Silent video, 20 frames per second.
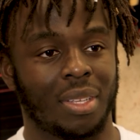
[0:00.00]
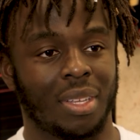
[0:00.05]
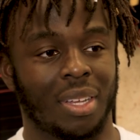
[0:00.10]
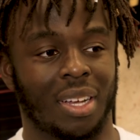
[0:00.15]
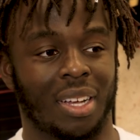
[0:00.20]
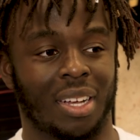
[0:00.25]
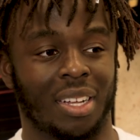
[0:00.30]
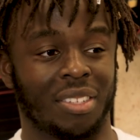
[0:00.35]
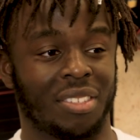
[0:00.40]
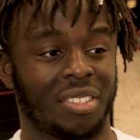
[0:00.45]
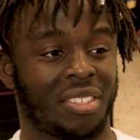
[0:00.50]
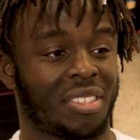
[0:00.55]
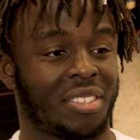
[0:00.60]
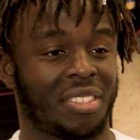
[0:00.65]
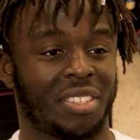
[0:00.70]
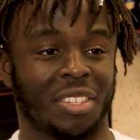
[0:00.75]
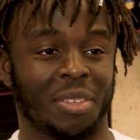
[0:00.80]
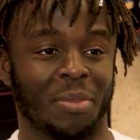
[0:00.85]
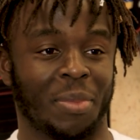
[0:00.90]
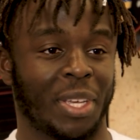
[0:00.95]

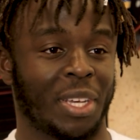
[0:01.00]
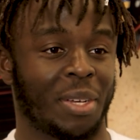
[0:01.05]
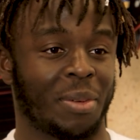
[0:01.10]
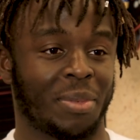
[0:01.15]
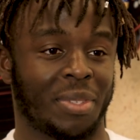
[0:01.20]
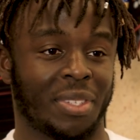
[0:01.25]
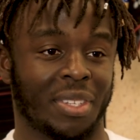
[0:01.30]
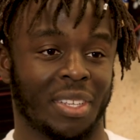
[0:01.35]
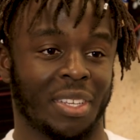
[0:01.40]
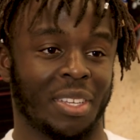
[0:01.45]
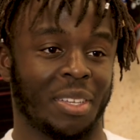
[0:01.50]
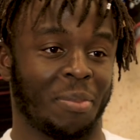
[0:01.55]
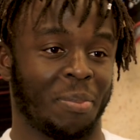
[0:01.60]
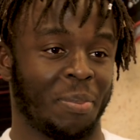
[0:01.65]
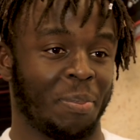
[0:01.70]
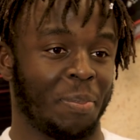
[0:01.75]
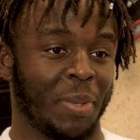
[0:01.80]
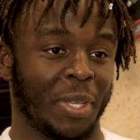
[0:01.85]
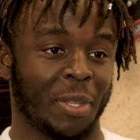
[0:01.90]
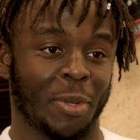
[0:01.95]
Just to be able to
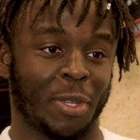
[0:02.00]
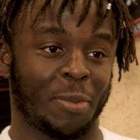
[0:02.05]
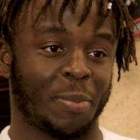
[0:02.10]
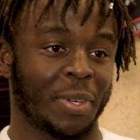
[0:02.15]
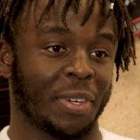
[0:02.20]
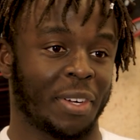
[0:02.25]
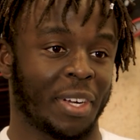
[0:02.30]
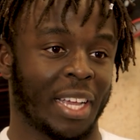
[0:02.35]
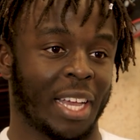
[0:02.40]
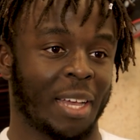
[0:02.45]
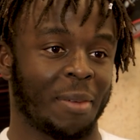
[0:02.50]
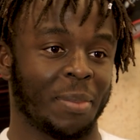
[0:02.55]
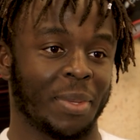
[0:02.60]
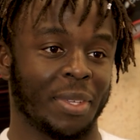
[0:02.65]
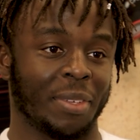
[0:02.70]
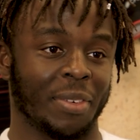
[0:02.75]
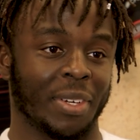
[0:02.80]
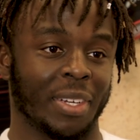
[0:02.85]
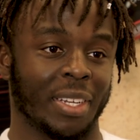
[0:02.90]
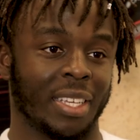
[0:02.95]
be the best player I can
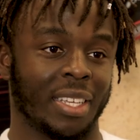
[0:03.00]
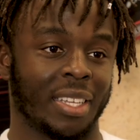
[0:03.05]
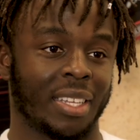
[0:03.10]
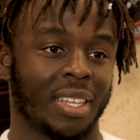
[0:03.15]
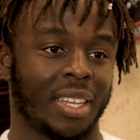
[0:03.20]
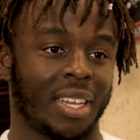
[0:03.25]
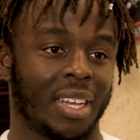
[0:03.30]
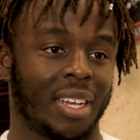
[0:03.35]
be, really.